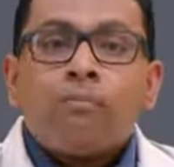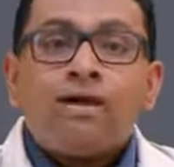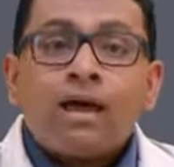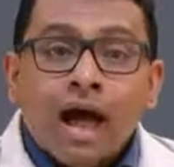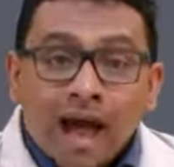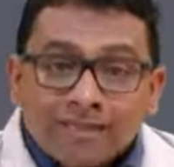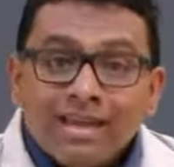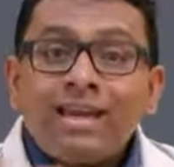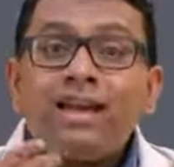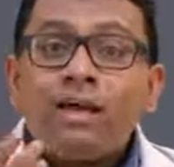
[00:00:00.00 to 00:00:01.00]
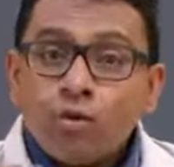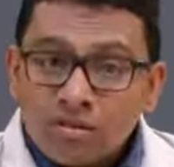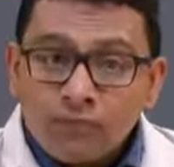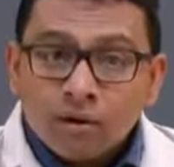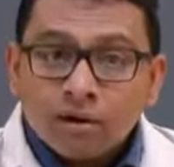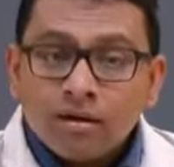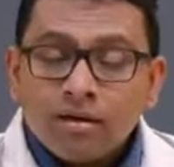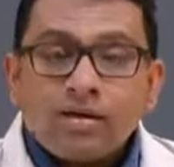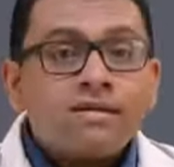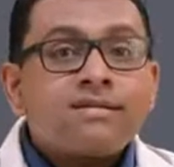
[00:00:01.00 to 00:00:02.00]
But are they really useful?
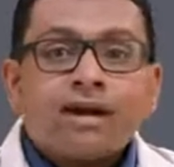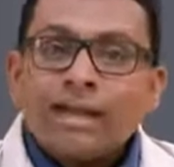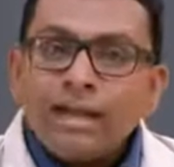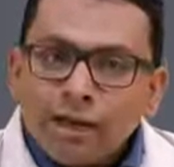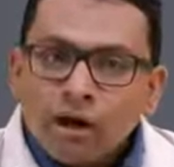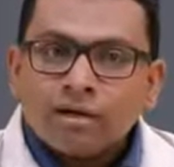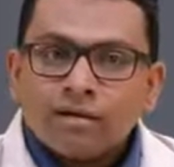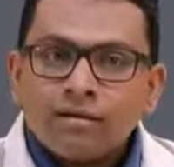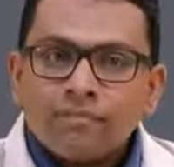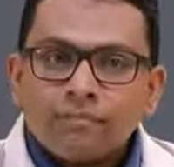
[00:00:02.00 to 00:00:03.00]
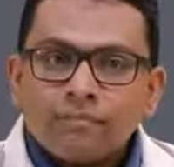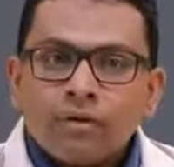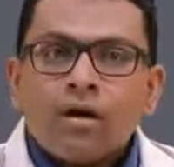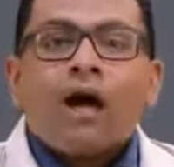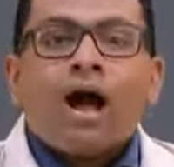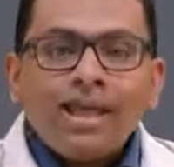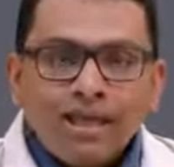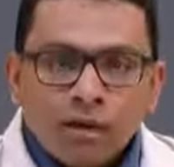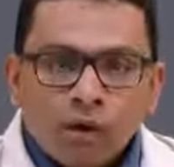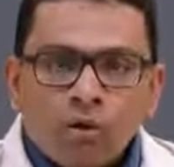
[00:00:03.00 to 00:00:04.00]
Certainly not.
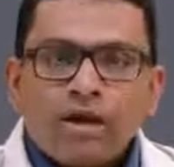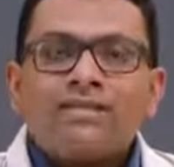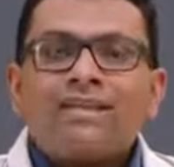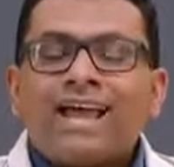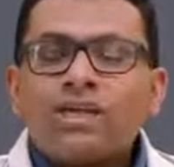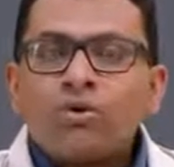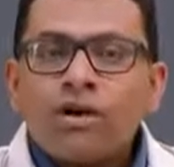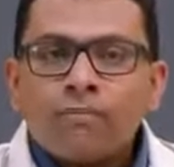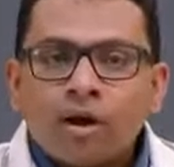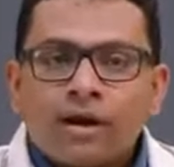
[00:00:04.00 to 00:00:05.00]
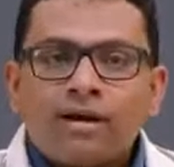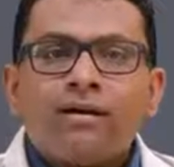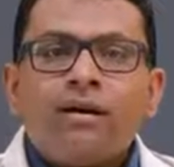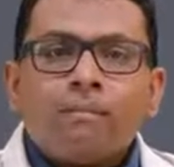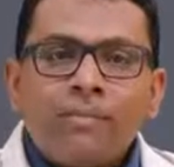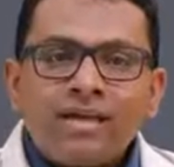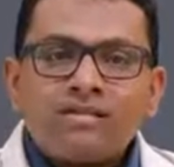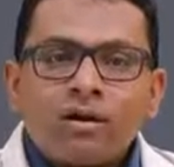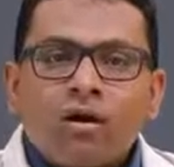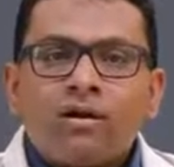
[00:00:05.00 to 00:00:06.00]
iGlow is a natural product
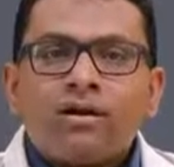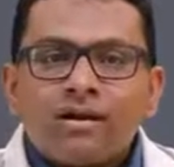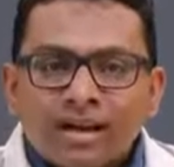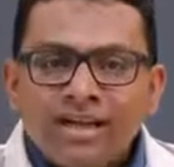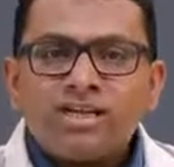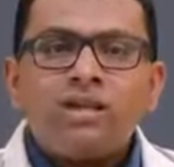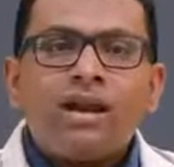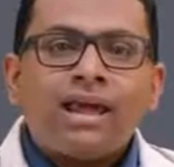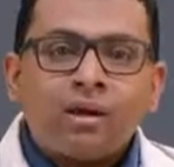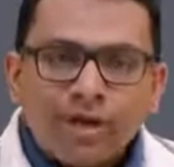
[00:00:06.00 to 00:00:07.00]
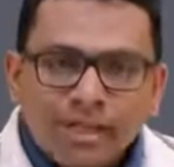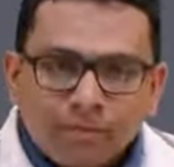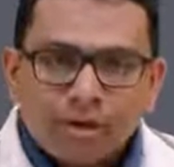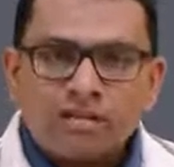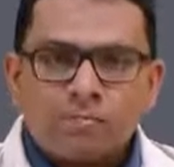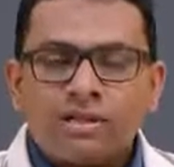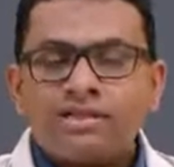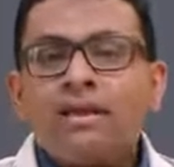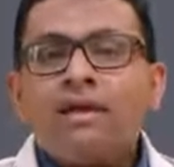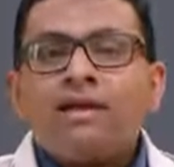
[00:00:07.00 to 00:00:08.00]
based on traditional Ayurvedic
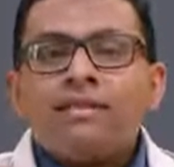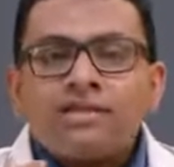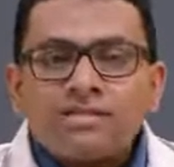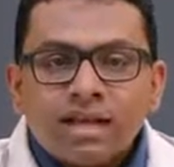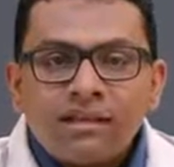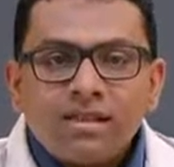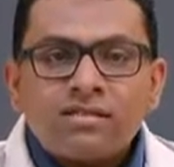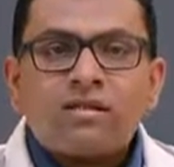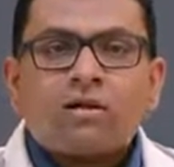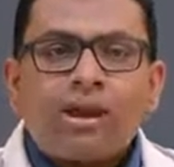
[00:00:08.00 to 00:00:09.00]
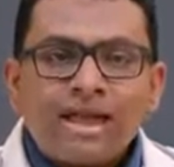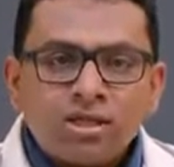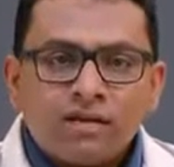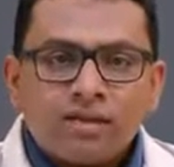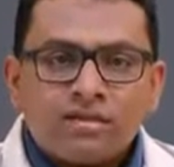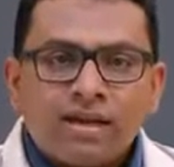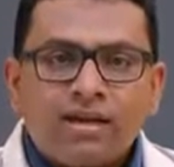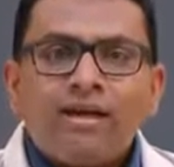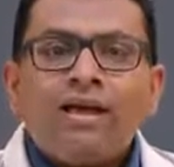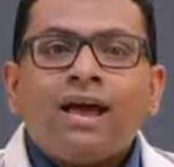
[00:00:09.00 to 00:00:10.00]
principles that strengthens the collagen of the
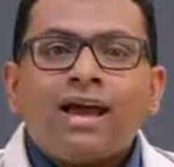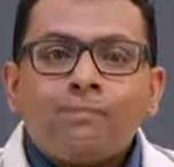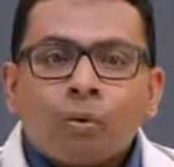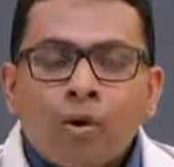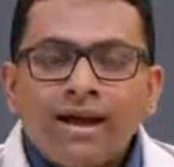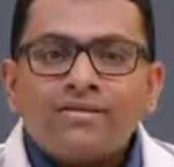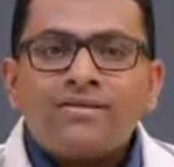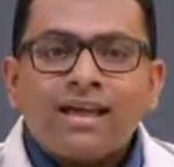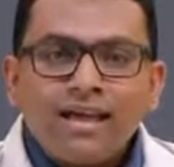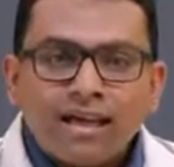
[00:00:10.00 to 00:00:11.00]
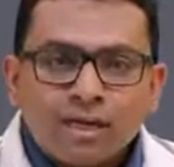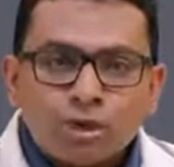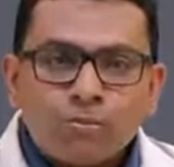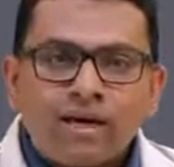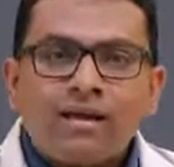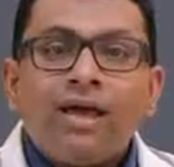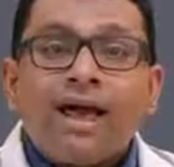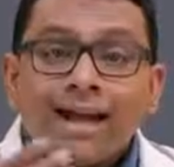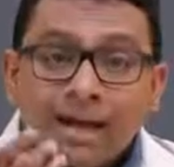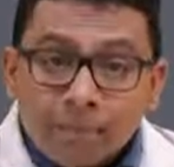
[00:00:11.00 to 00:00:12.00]
skin and provides skin nourishment
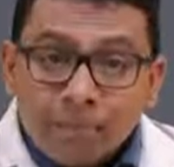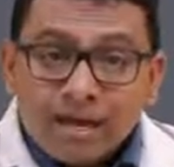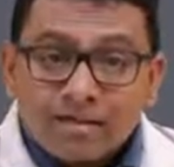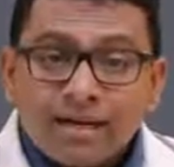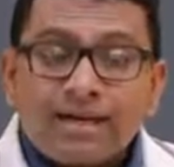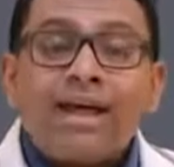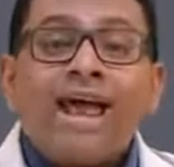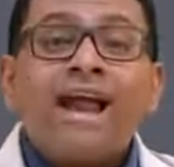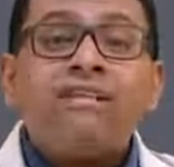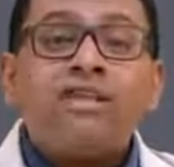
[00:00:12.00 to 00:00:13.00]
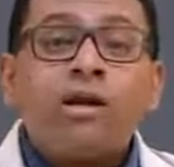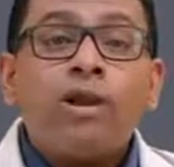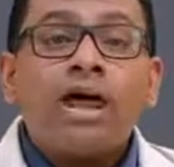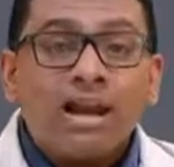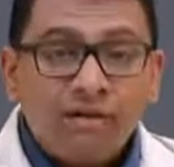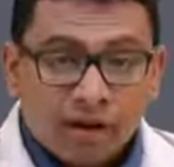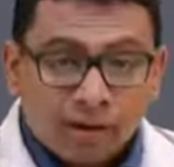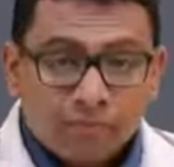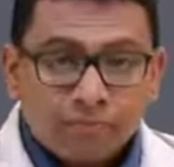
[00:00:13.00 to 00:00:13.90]
and repairs it at cellular level.